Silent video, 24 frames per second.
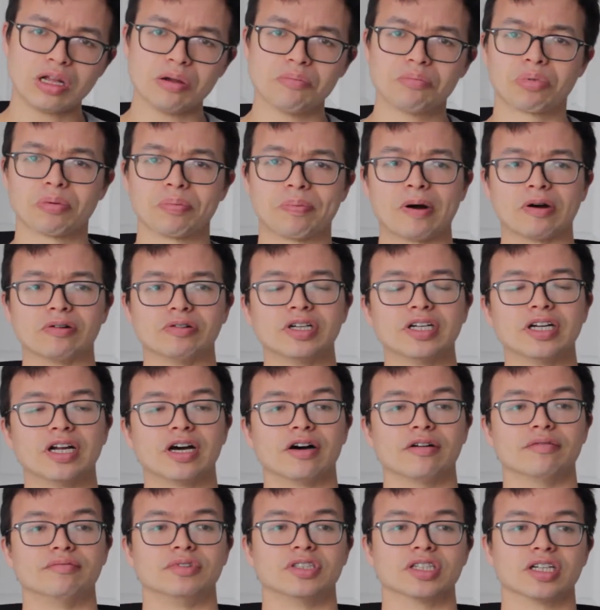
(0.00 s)
proponent
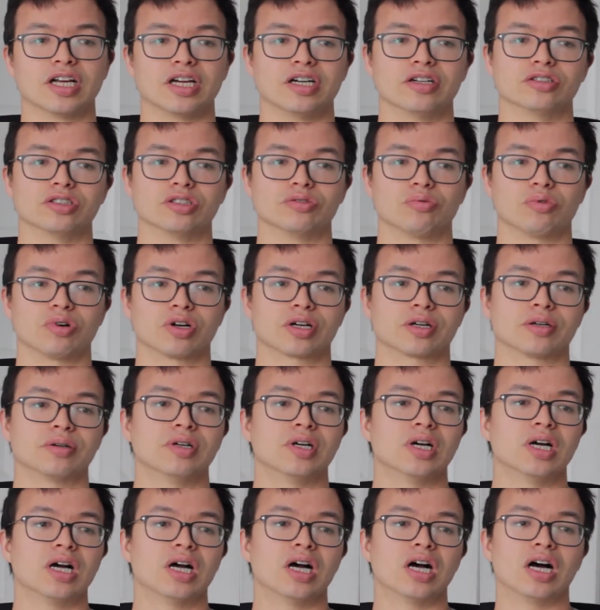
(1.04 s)
of De Leo's work.
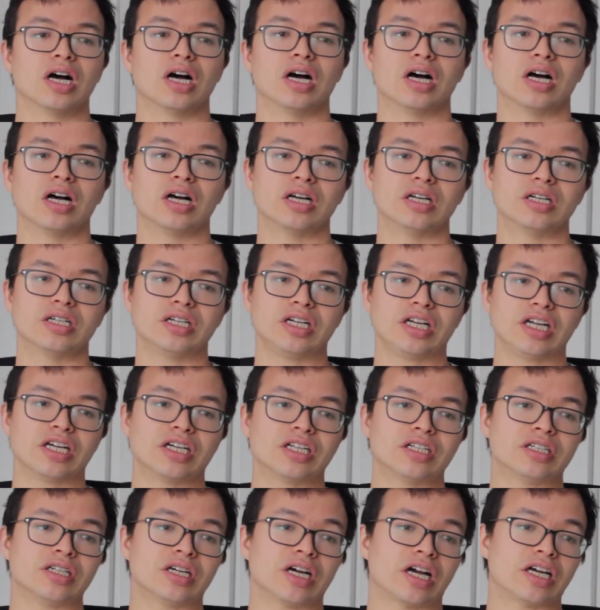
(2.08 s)

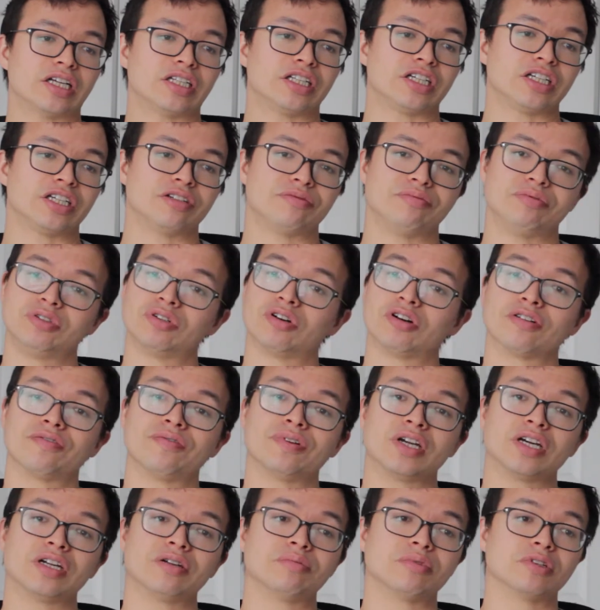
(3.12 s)
And I think if you are a
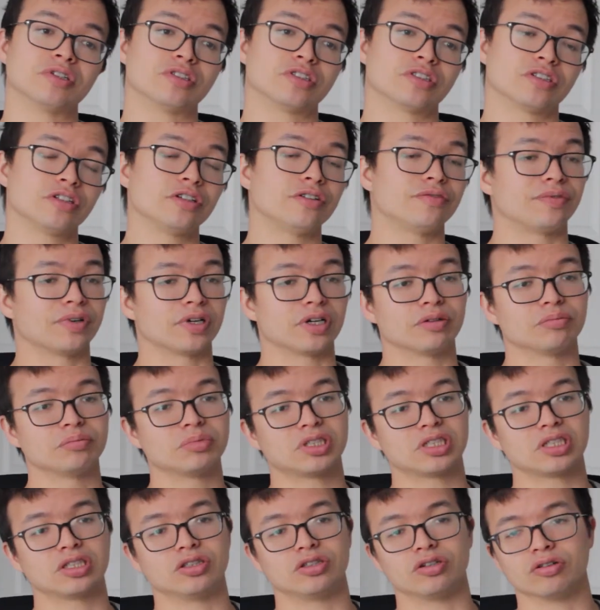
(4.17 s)
fan of those early
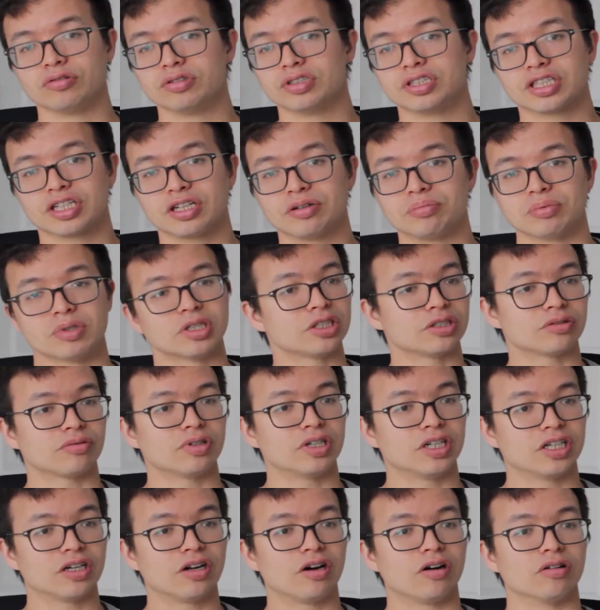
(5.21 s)
films, don't skip this
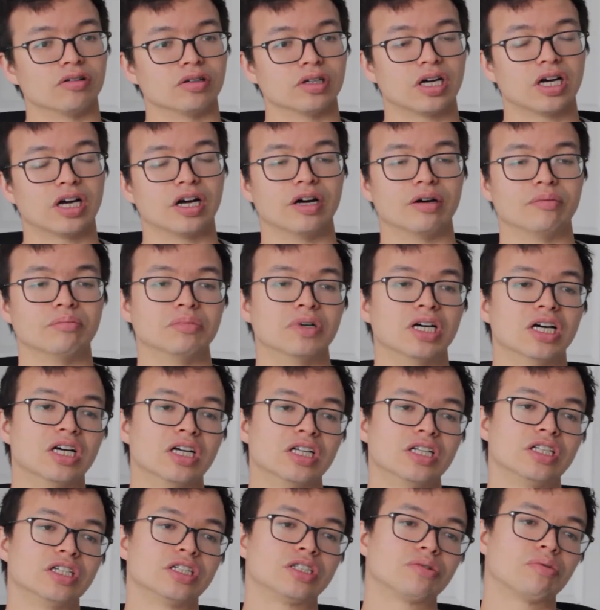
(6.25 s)
one at all.
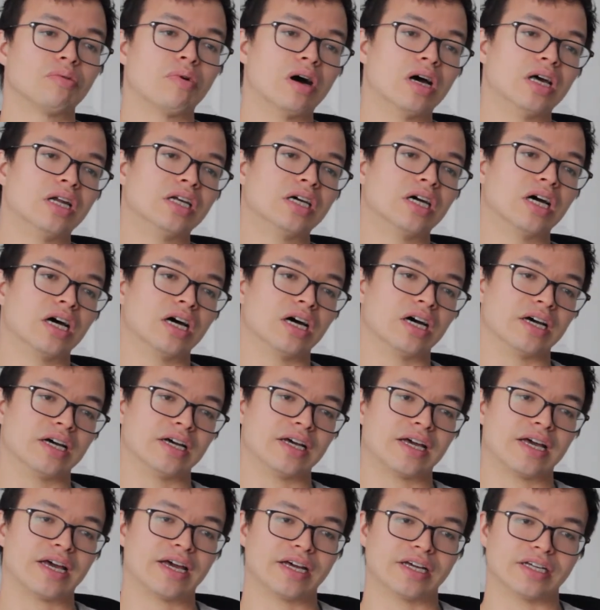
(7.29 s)
This one
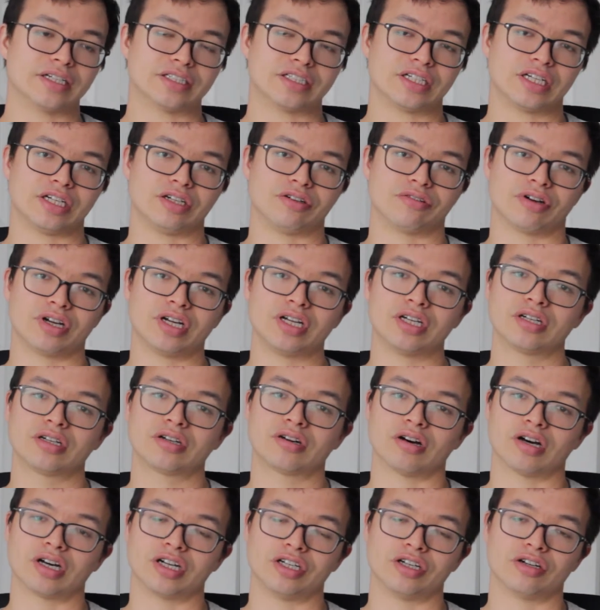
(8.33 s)
has a great
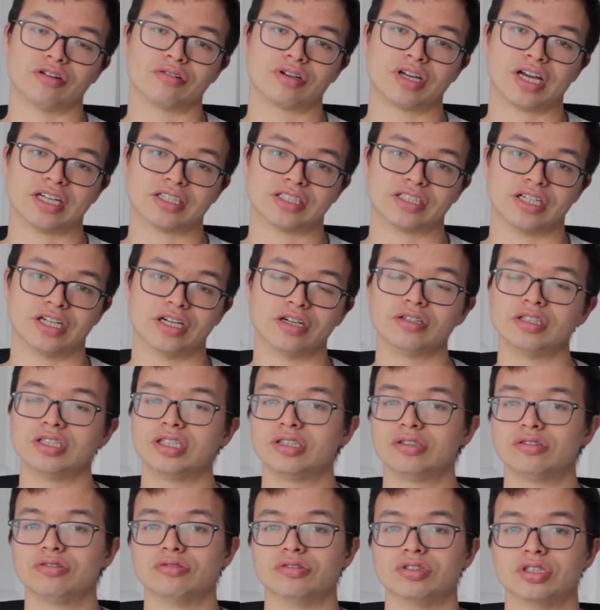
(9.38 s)
Claudio
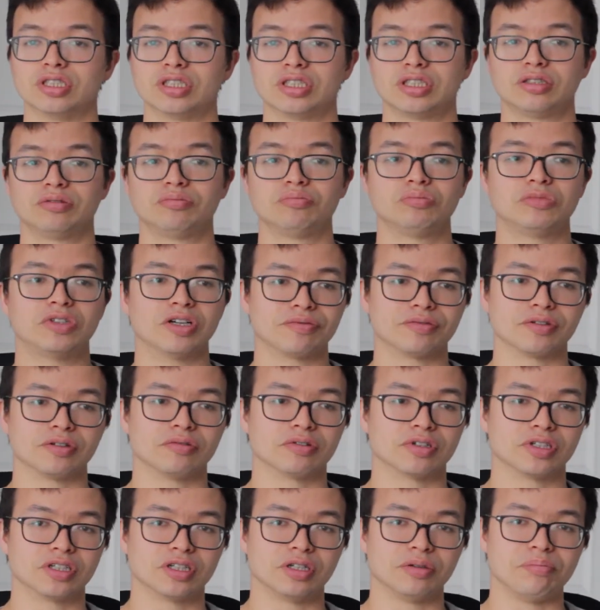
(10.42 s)
Castagnoli, who is definitely
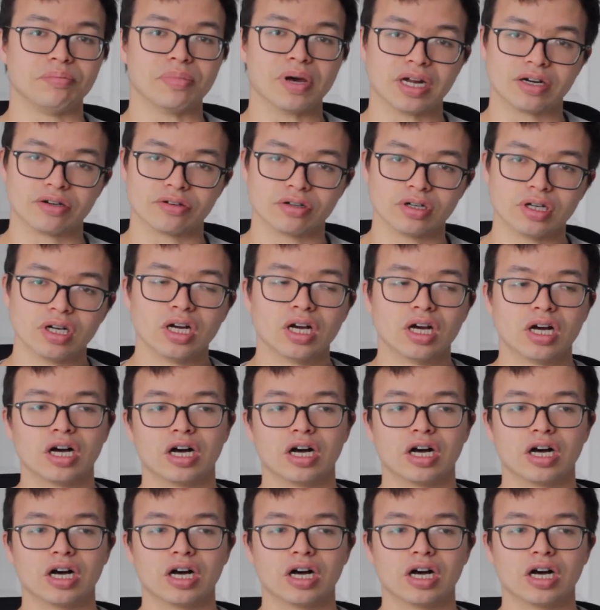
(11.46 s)
one of the better